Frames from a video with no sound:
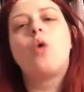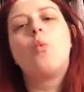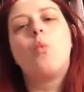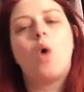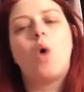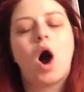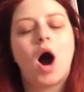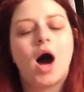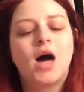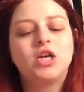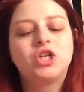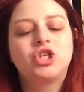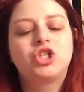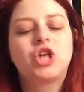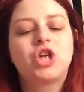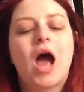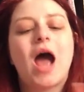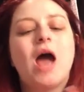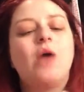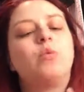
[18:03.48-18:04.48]
a
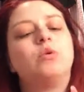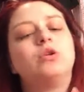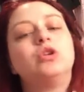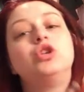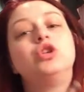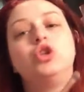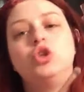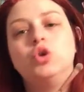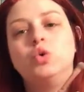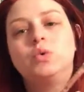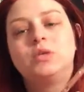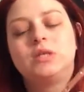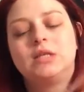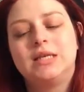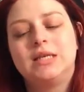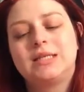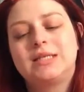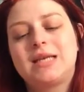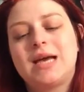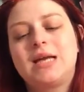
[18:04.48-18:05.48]
wash, I will use
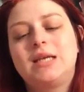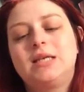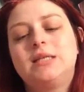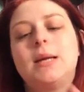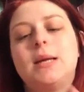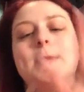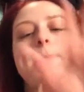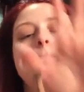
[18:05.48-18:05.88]
this end.